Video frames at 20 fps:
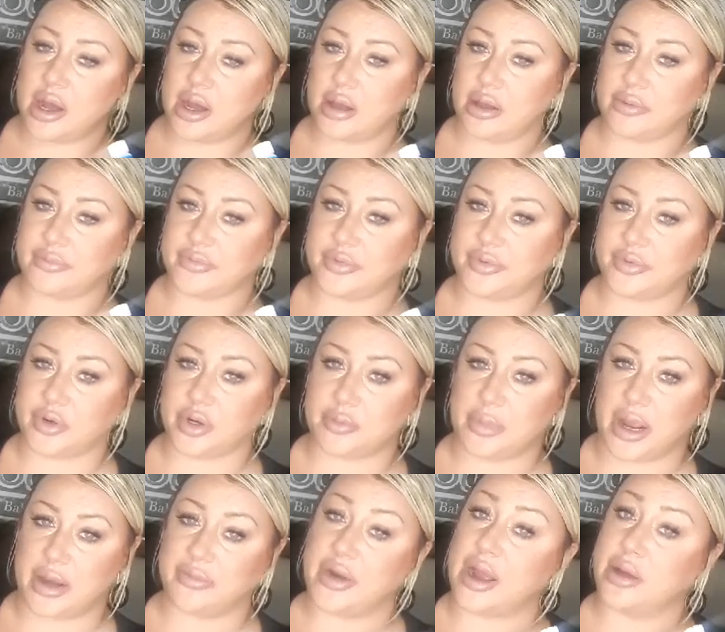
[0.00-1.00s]
for my
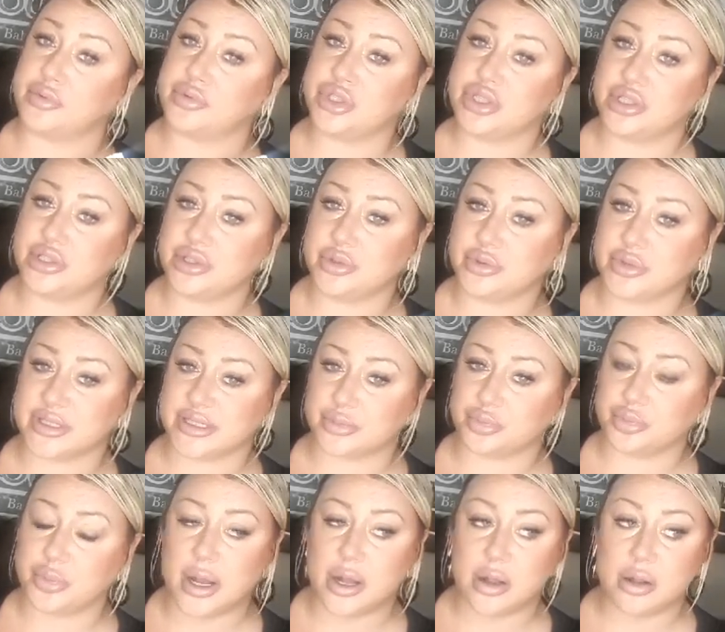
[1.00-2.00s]
round 2 as
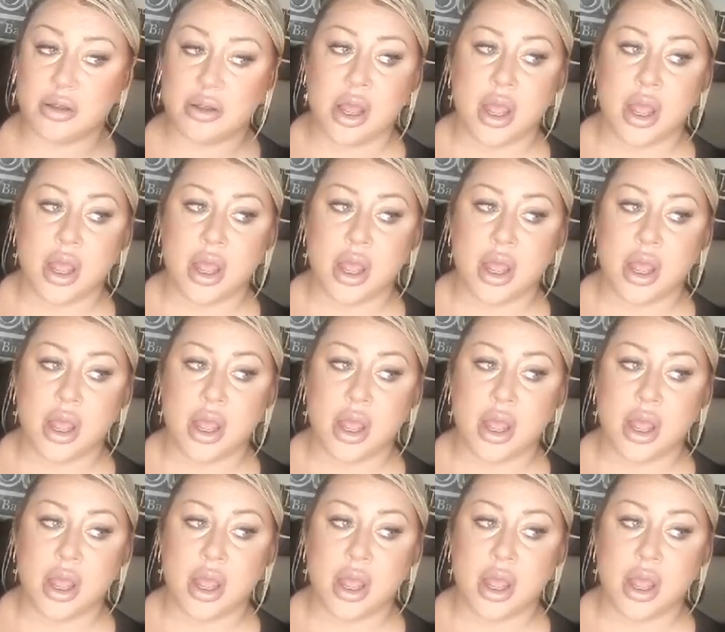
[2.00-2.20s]
well.